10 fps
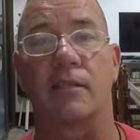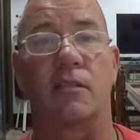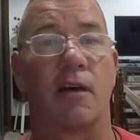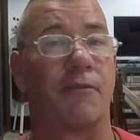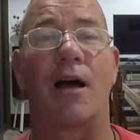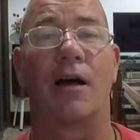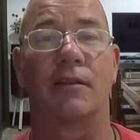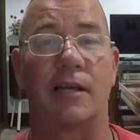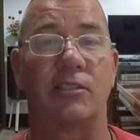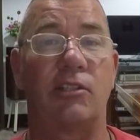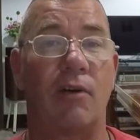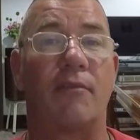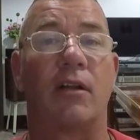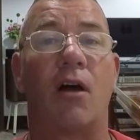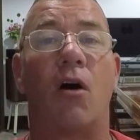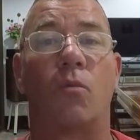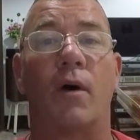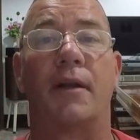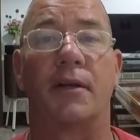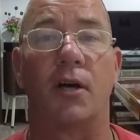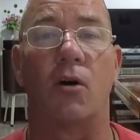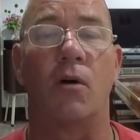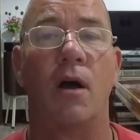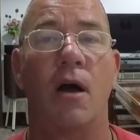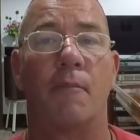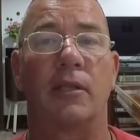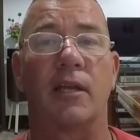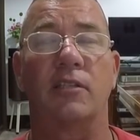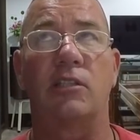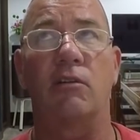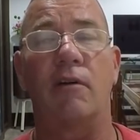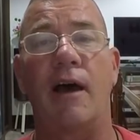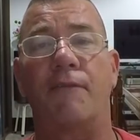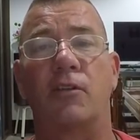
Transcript: stuff, and they still have a long way to go. But they still have to